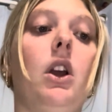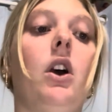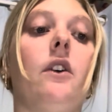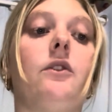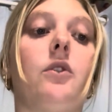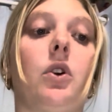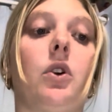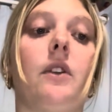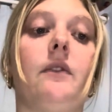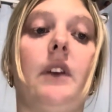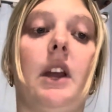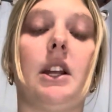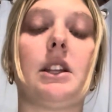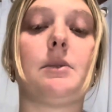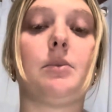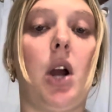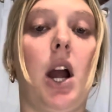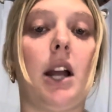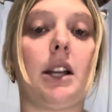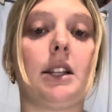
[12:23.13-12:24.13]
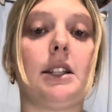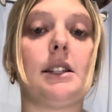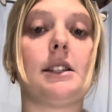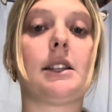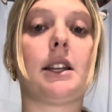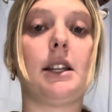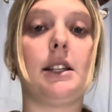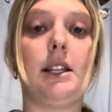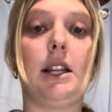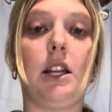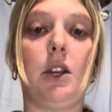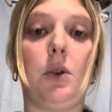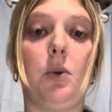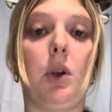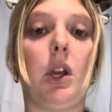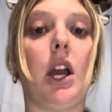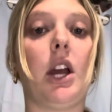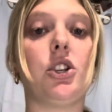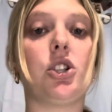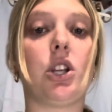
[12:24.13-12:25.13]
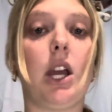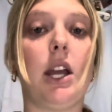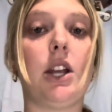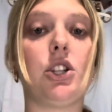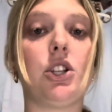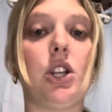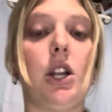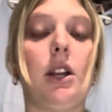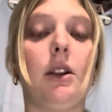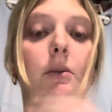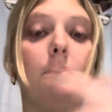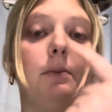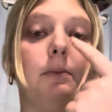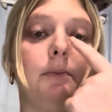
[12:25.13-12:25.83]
for advanced practice continuing education.